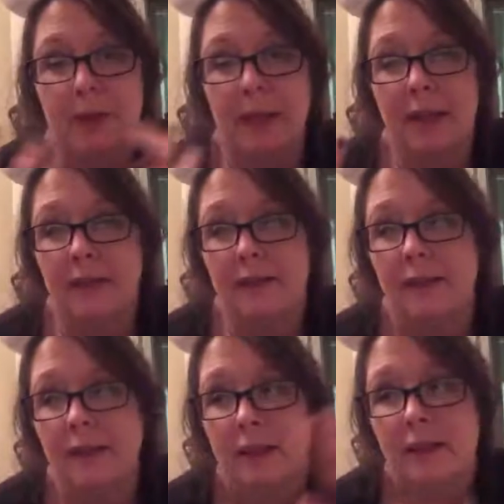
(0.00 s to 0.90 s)
because
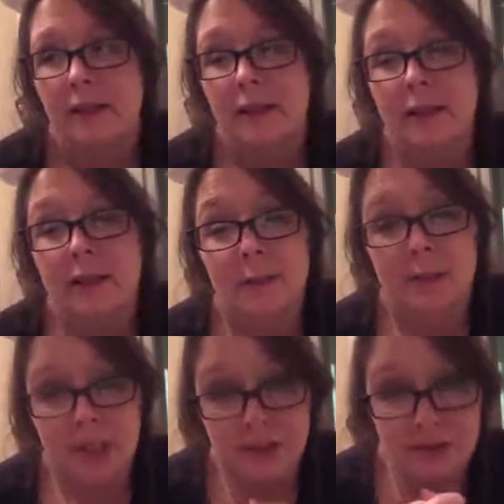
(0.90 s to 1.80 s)

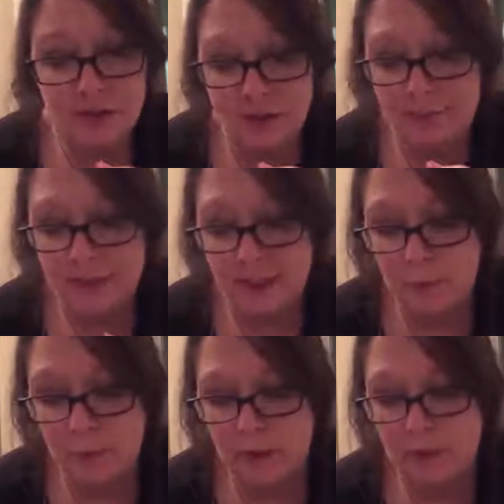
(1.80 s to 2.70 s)
relationships take
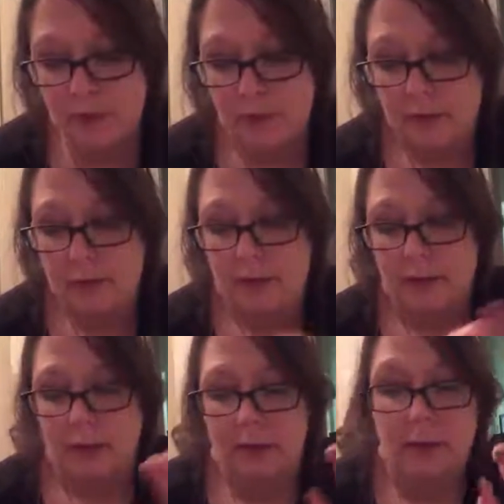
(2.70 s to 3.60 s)
work.
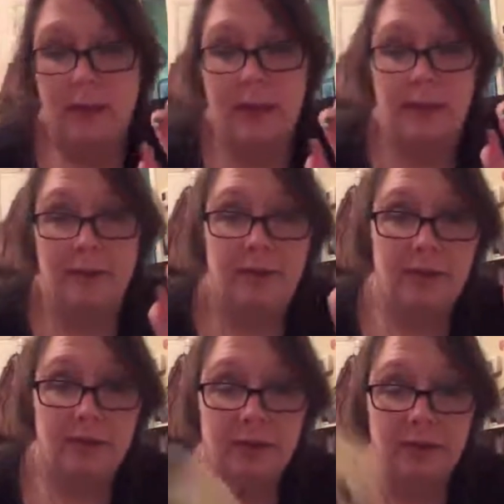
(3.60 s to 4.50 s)
Now,
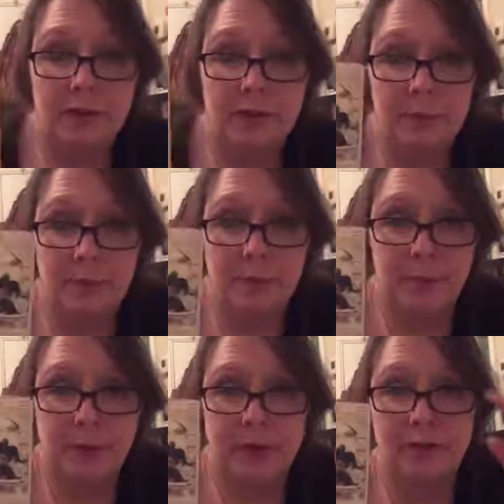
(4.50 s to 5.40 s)
this shows as the people
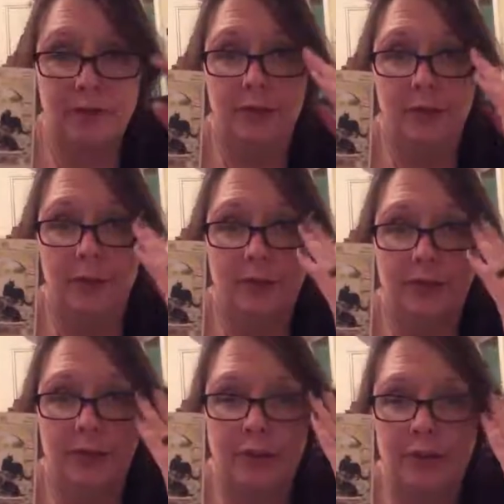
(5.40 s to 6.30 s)
around you,
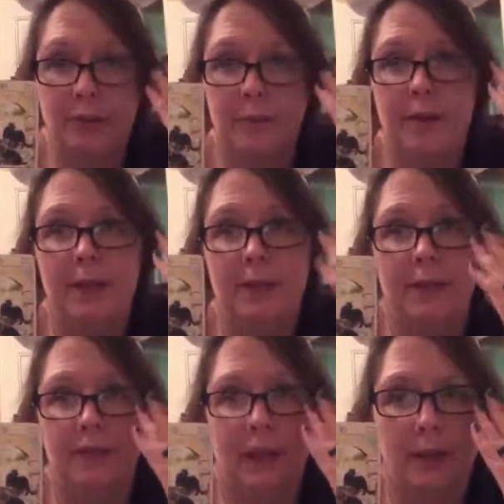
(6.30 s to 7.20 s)
which could be an
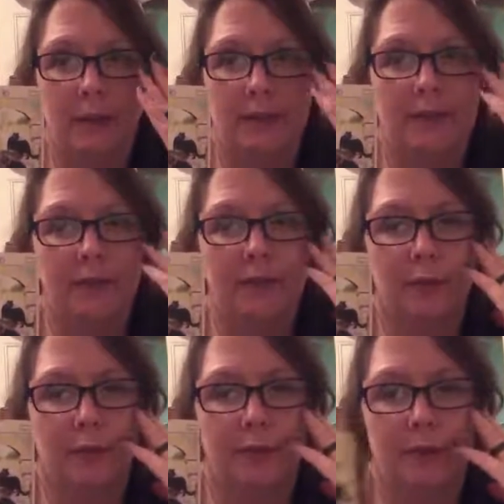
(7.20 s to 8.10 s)
earth sign, which is a
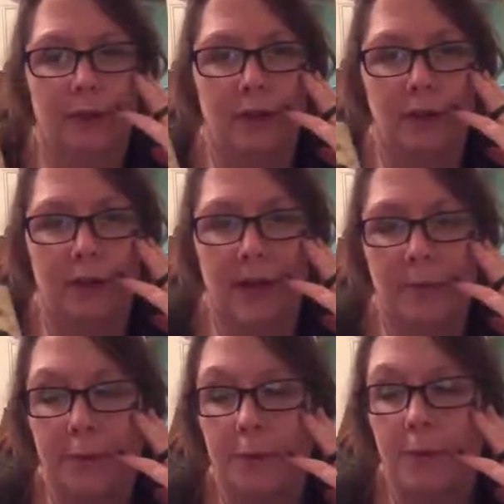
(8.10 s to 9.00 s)
Taurus, Virgo, or
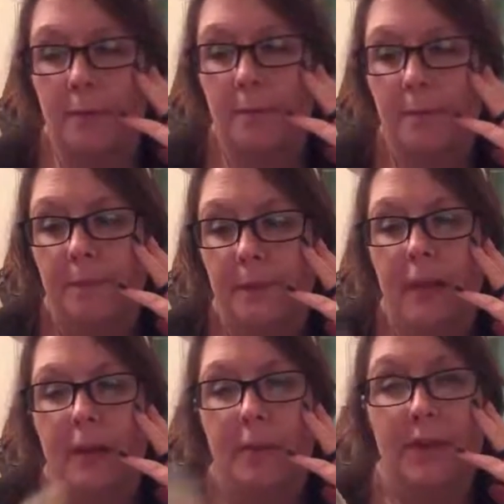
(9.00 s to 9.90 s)
Capricorn.
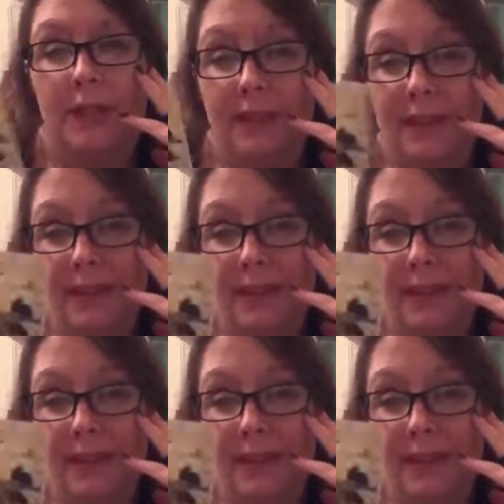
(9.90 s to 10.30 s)
But this